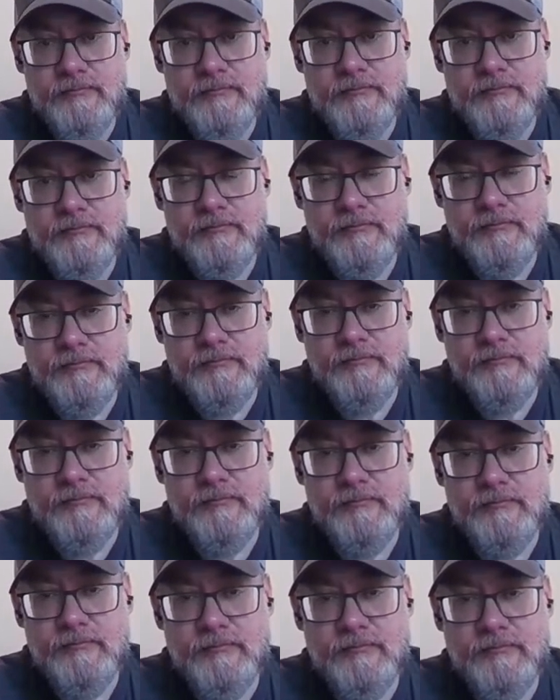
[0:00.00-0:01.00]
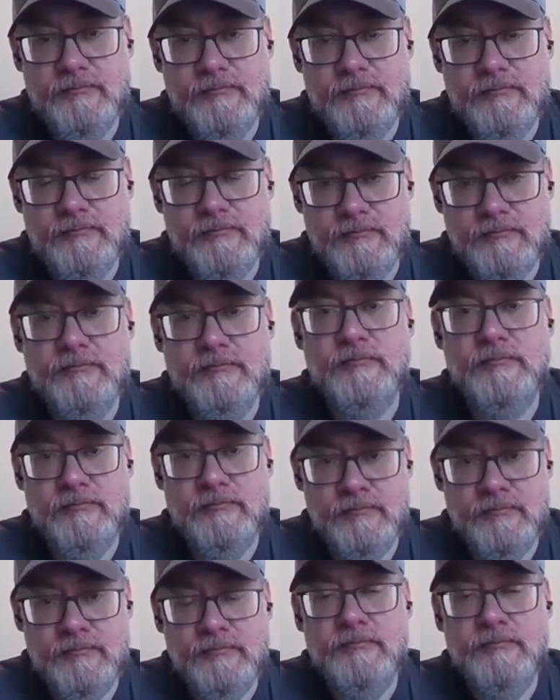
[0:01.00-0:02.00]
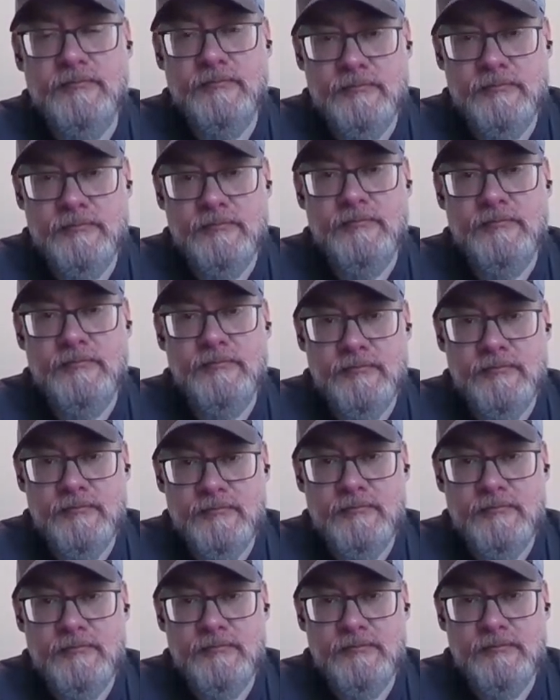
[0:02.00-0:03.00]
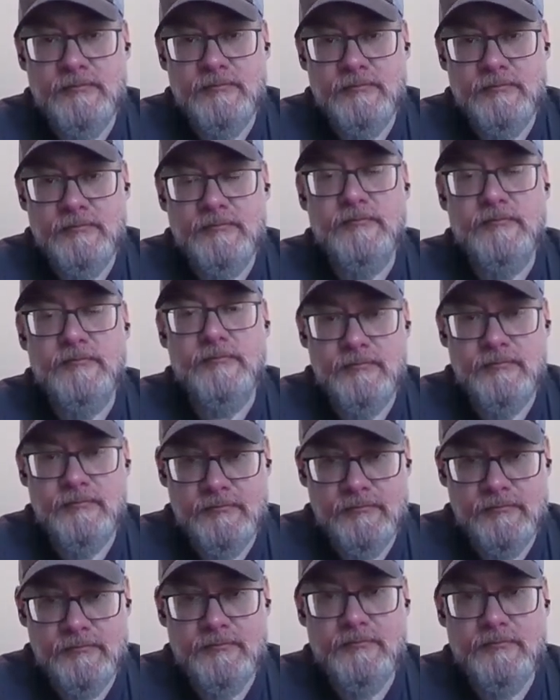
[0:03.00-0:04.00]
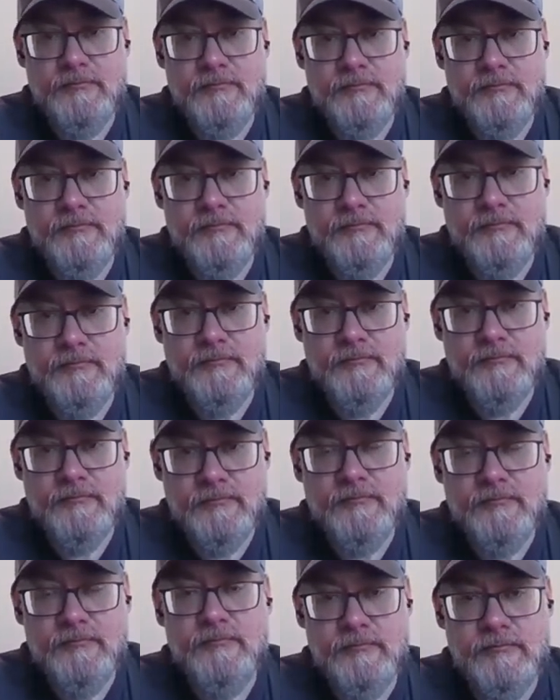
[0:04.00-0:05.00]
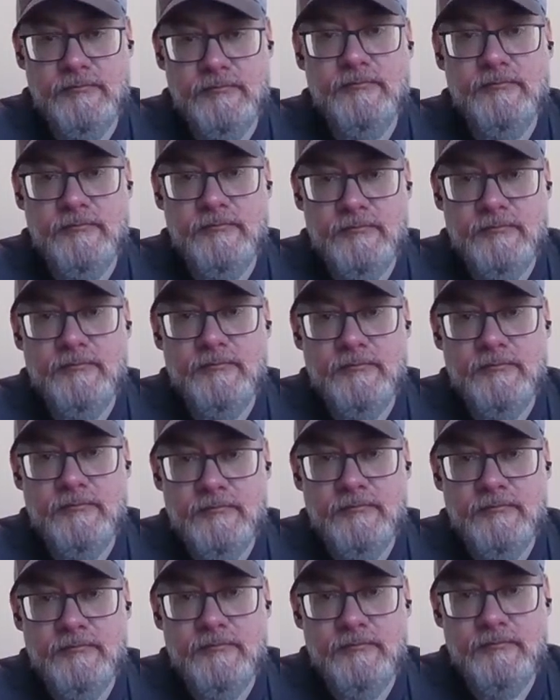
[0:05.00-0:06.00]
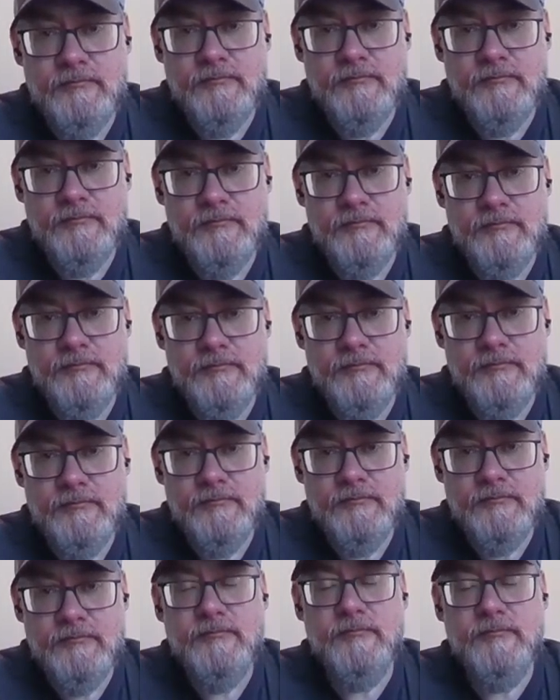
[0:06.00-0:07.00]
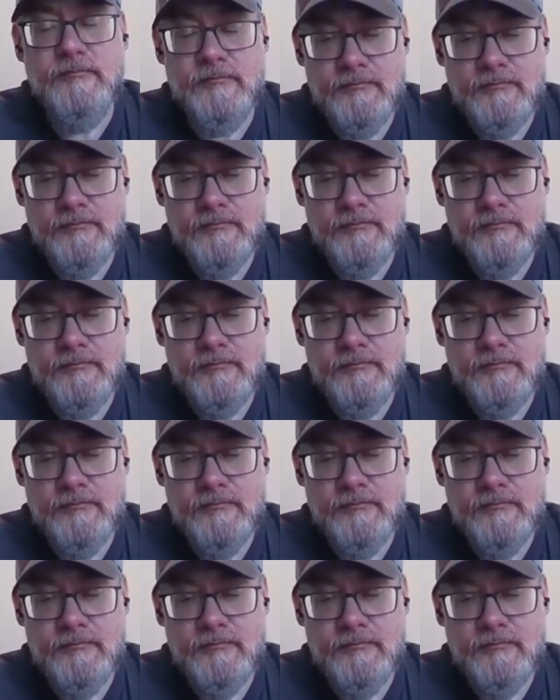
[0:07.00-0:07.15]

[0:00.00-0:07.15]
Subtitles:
The person shown says nothing.